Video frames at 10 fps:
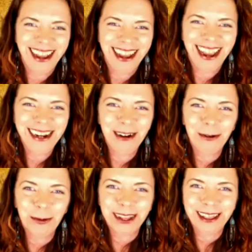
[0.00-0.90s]
I didn't
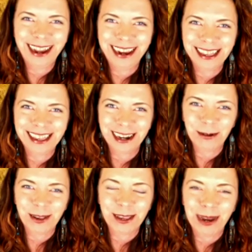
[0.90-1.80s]
realize that it
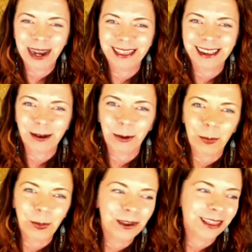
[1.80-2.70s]
was about this whole
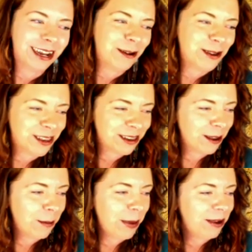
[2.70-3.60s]
book that I was
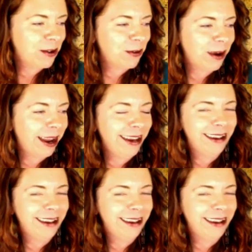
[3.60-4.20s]
about to write.